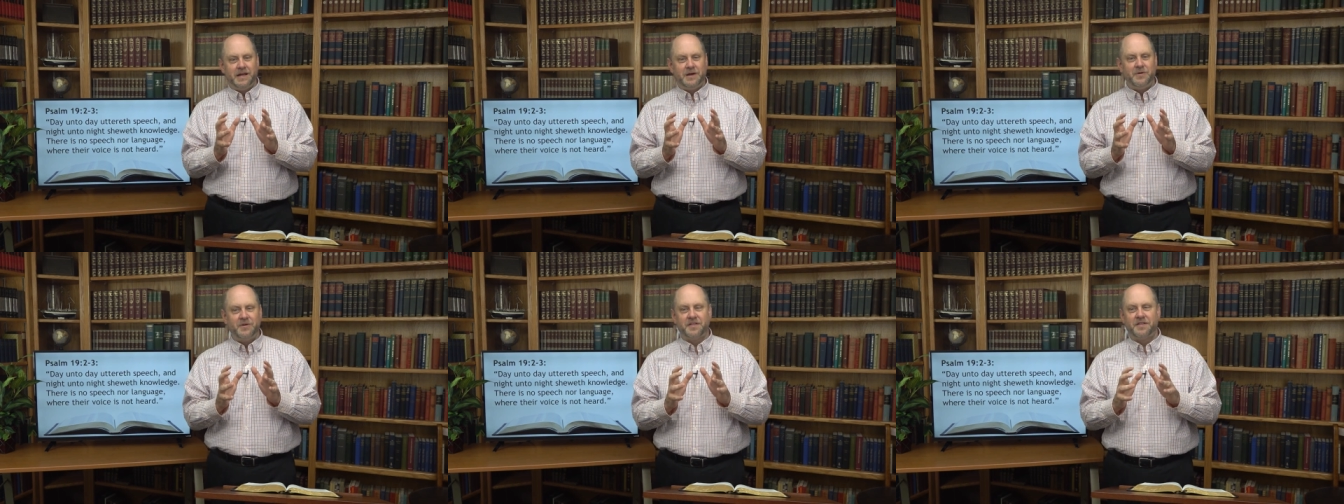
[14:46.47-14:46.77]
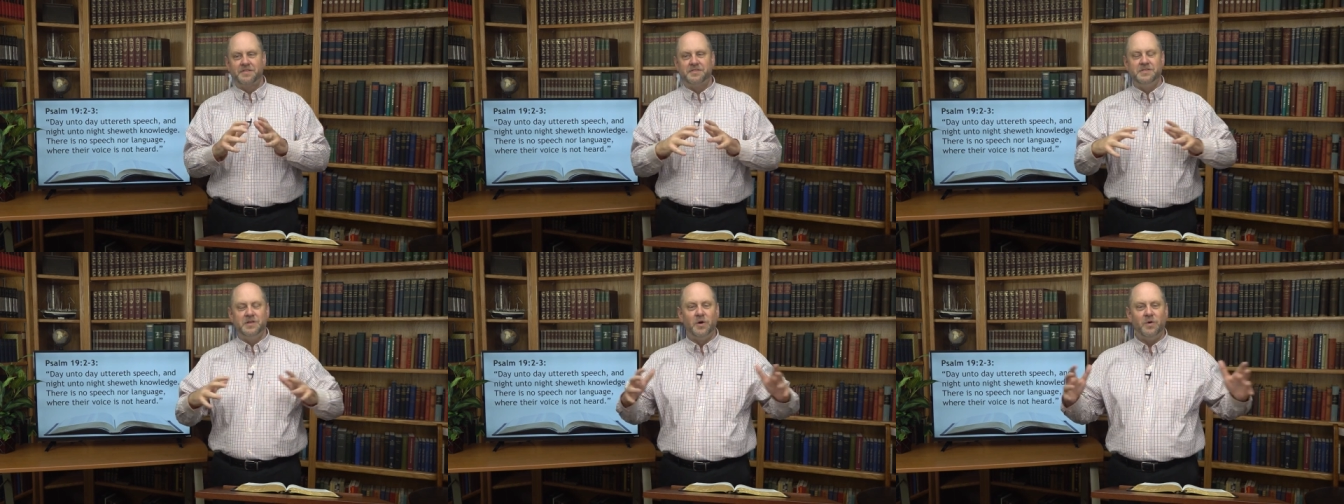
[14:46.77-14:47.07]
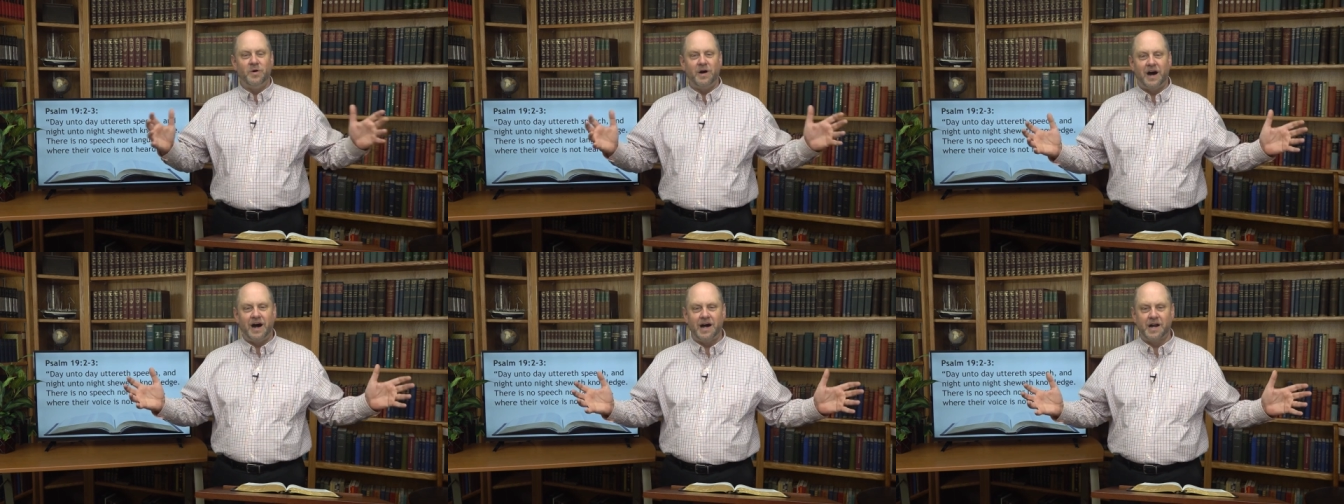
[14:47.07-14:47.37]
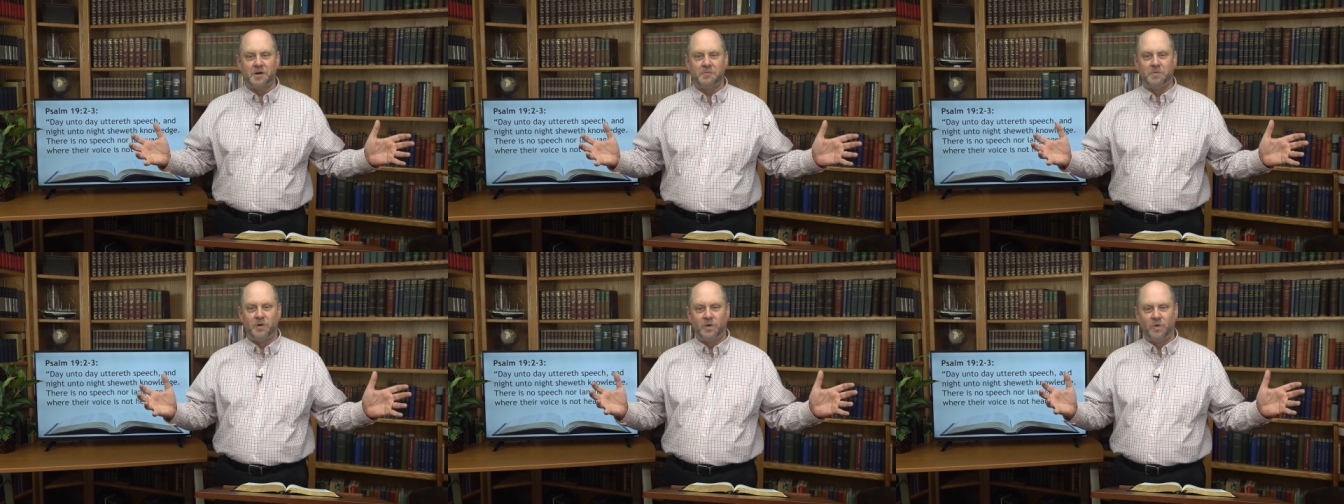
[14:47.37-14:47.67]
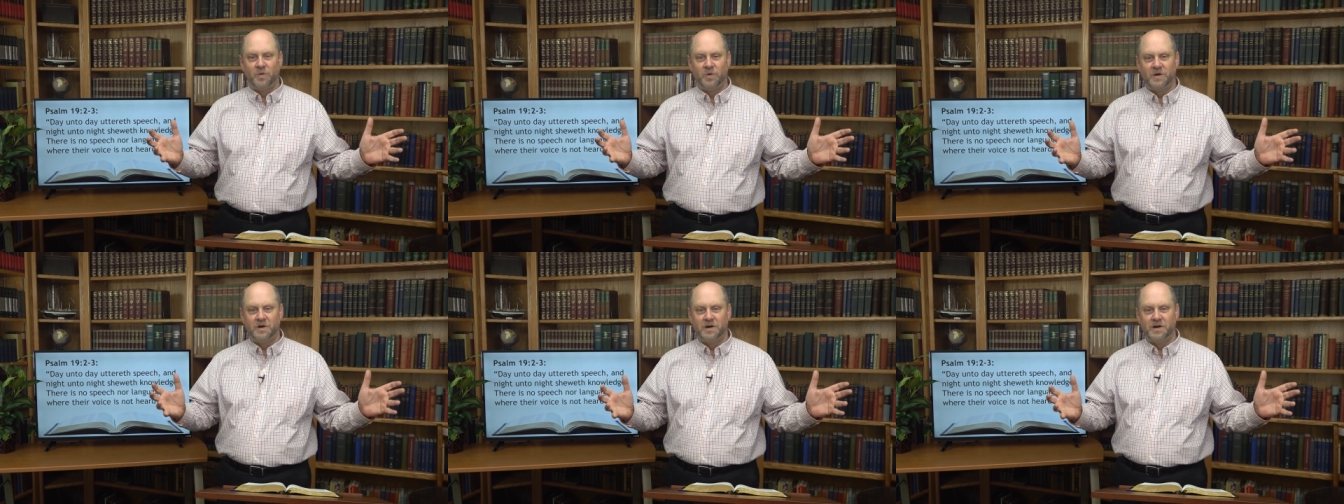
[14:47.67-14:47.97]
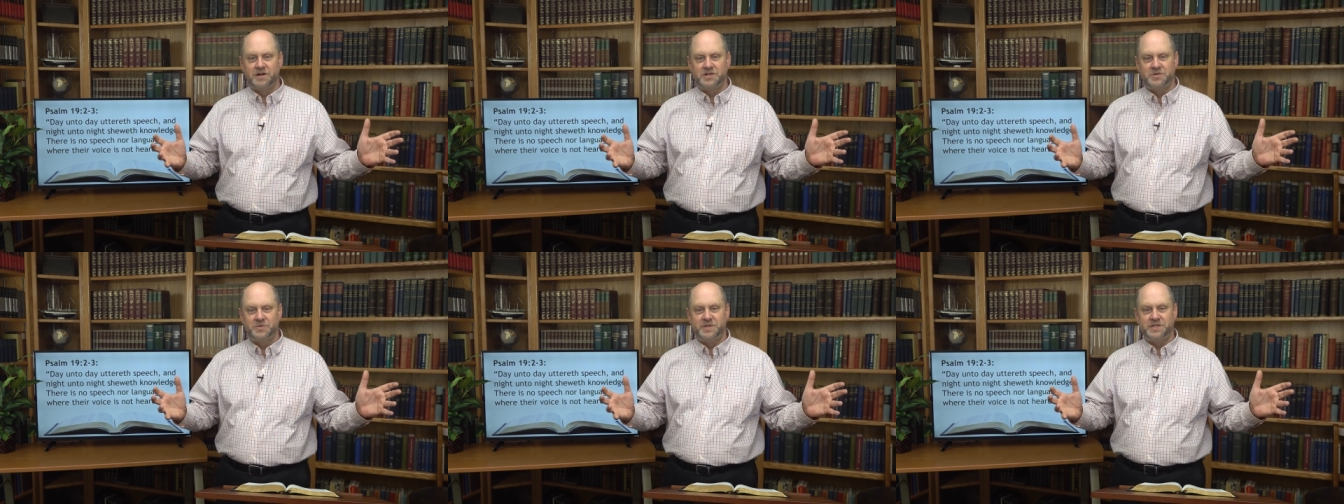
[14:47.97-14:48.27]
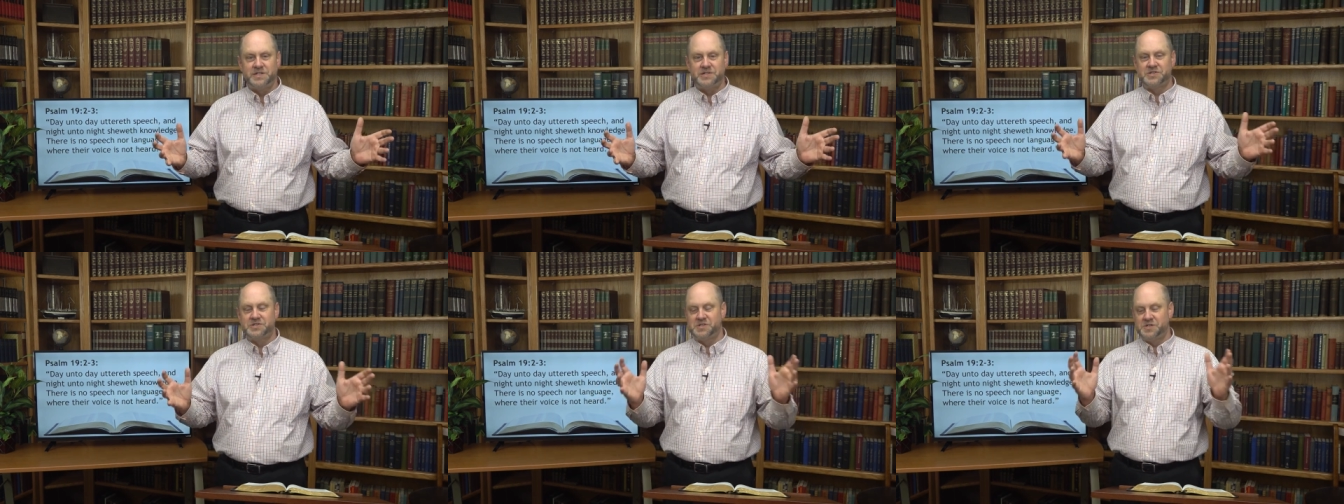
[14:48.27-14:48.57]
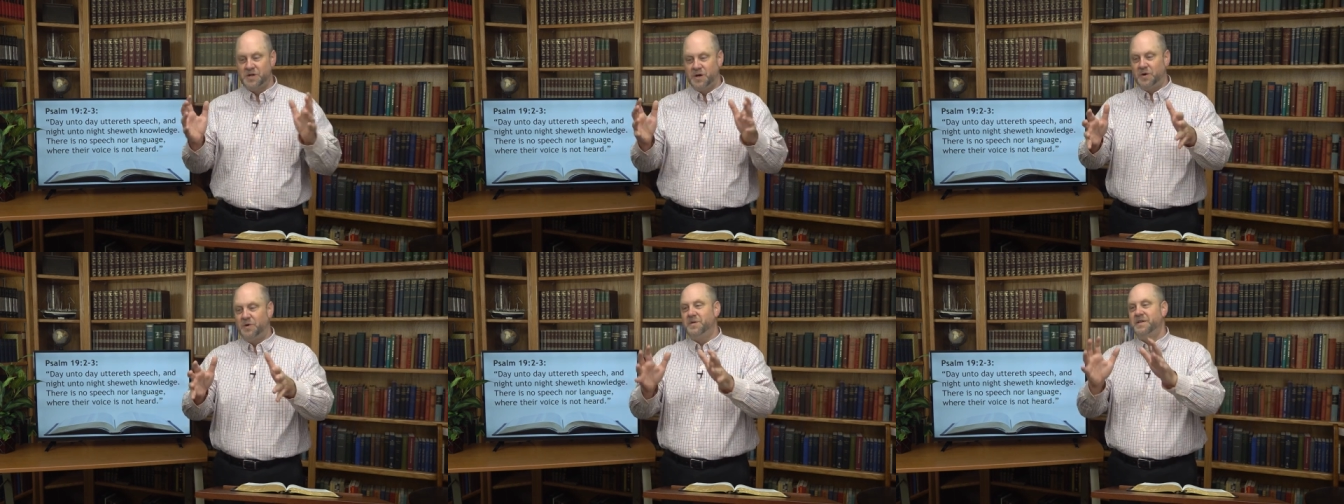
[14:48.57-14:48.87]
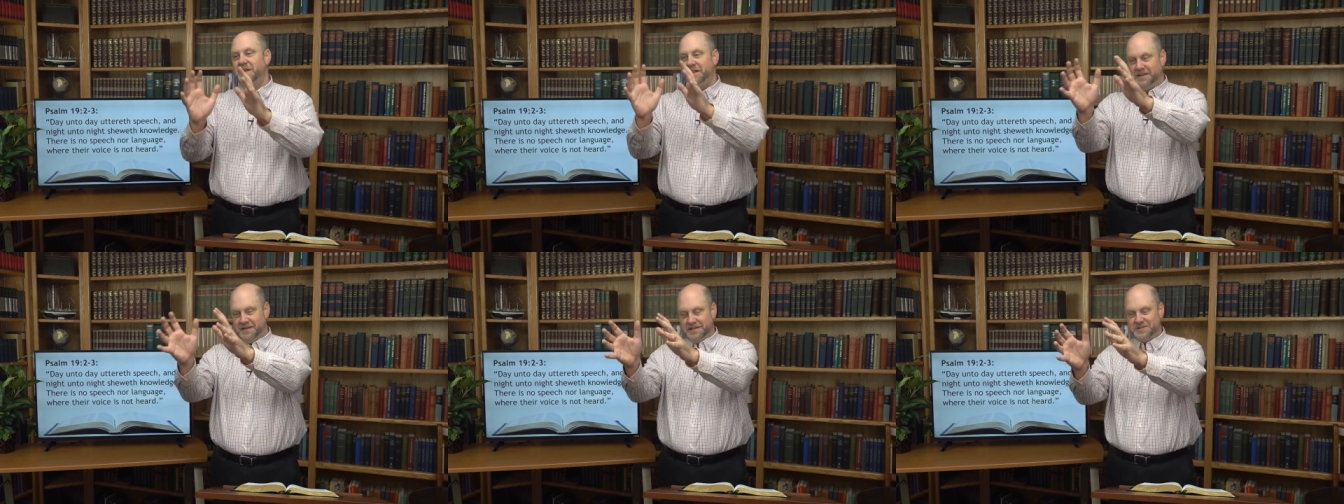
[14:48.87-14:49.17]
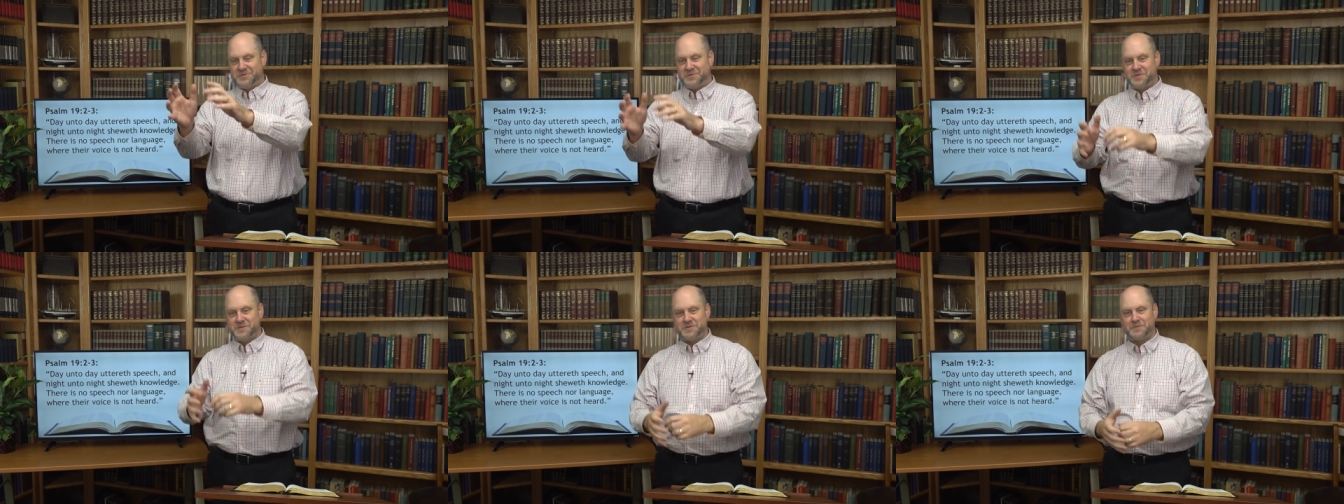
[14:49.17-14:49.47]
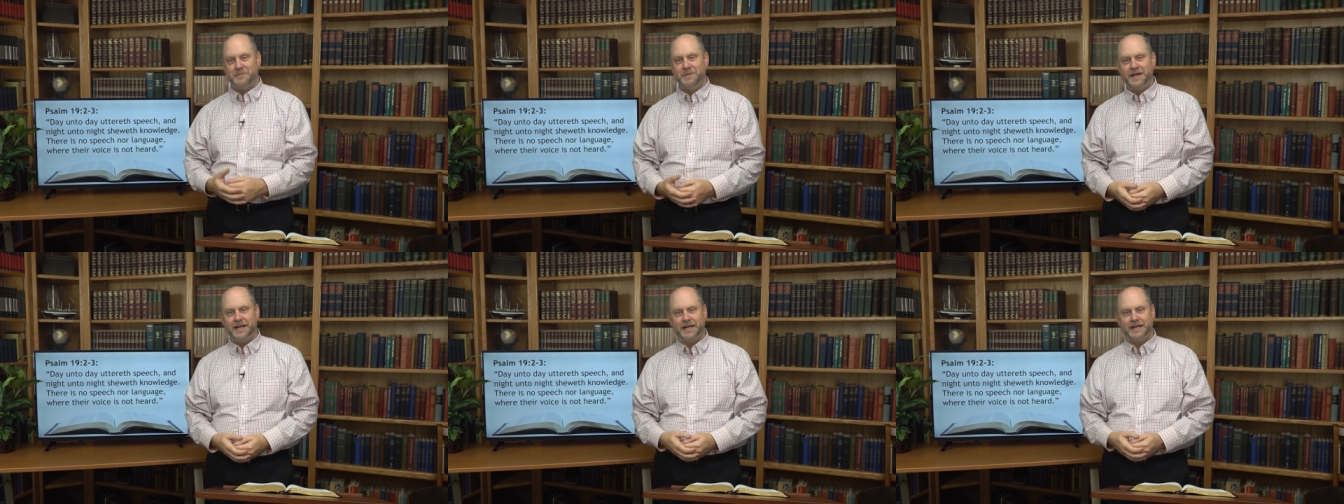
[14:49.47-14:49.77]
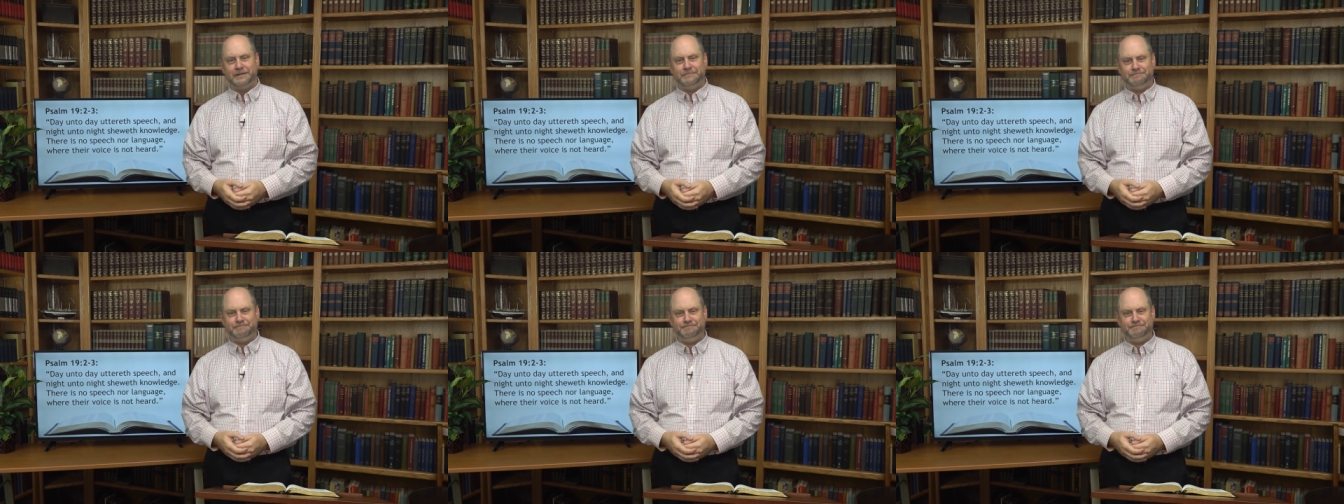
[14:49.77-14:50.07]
with no audible words, we just know that this was made.